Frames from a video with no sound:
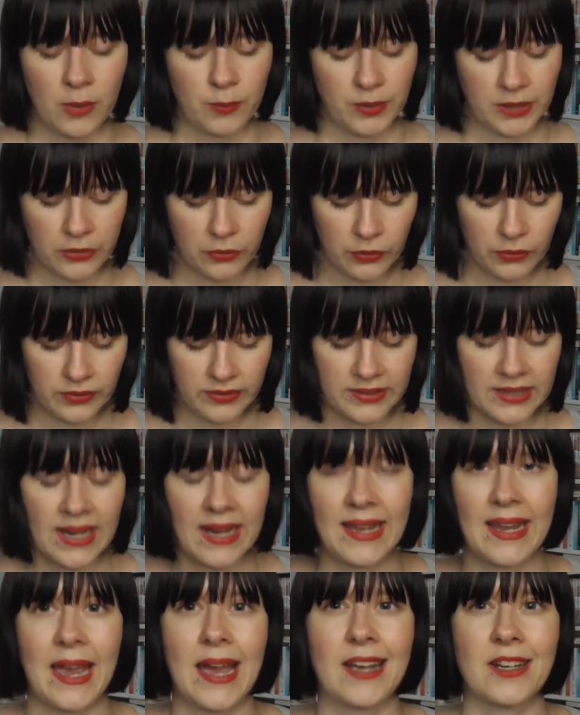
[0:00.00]
because
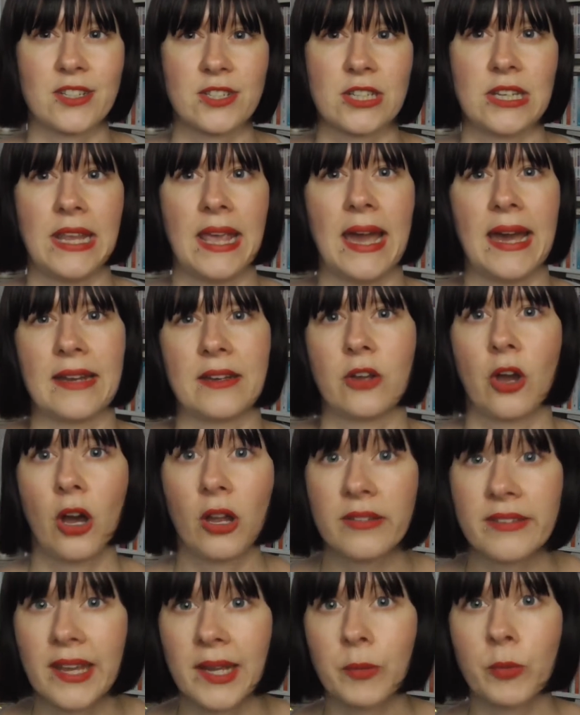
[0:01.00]
I actually had
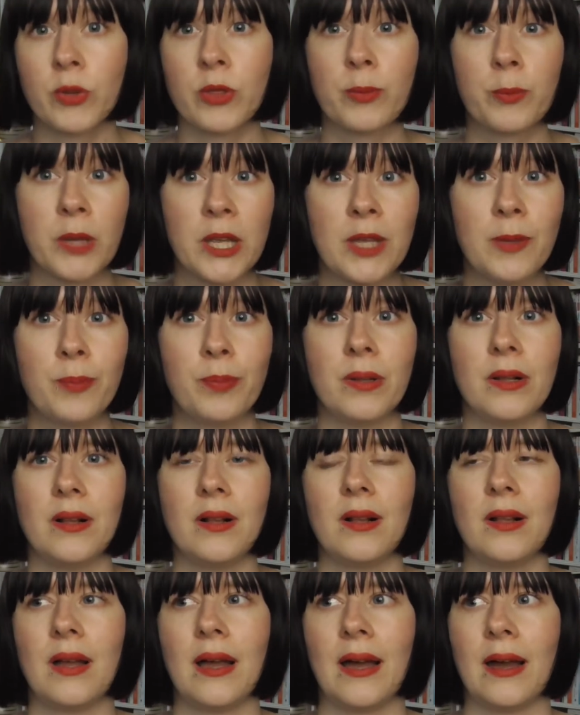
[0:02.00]
contact with
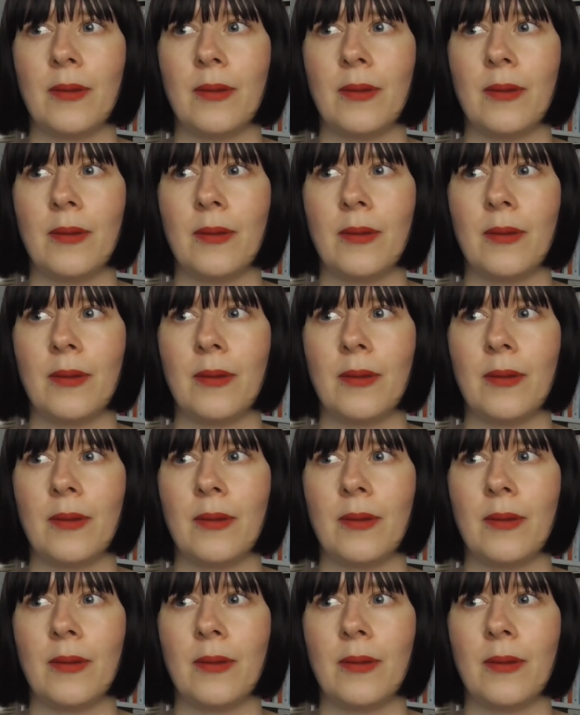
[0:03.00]
people.